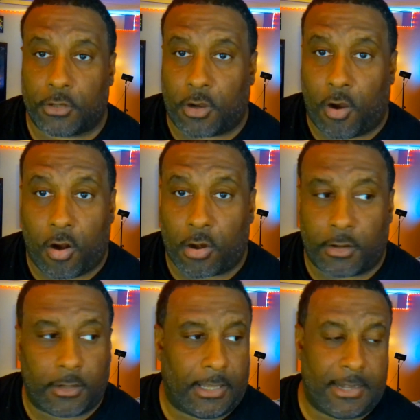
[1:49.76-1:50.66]
in the
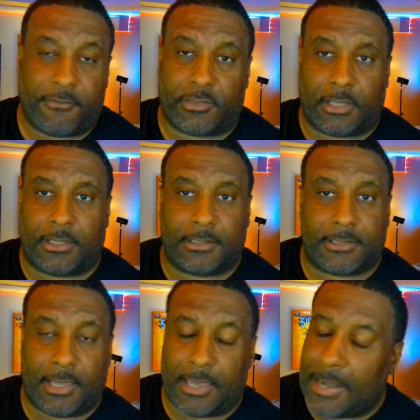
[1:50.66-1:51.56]
cart and everything like
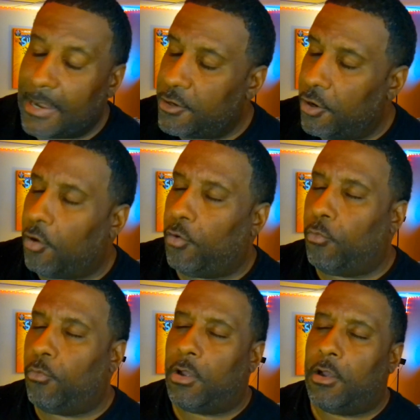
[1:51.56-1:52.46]
that. And I
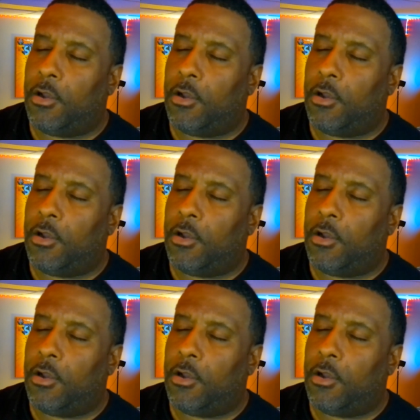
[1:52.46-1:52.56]
know